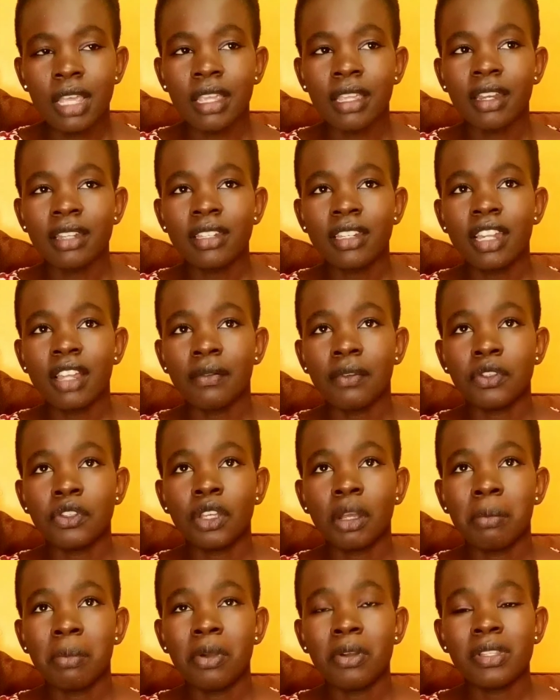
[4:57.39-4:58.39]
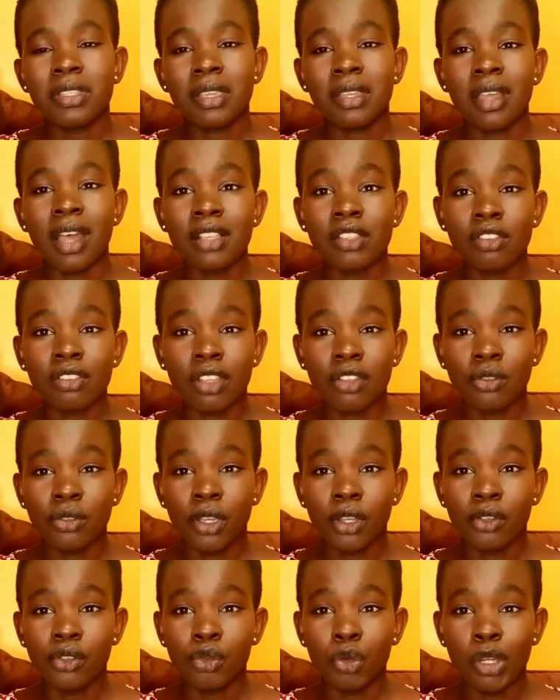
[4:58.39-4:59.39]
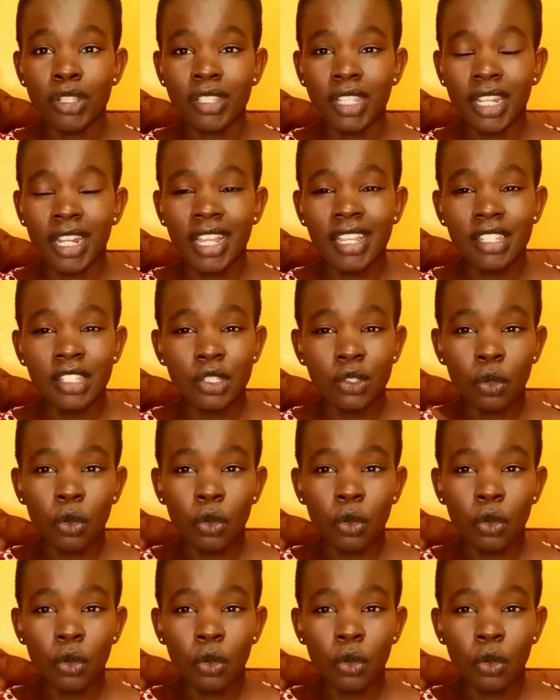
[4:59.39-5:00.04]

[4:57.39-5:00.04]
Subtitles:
I created a video about side hustles that you can do as a nurse,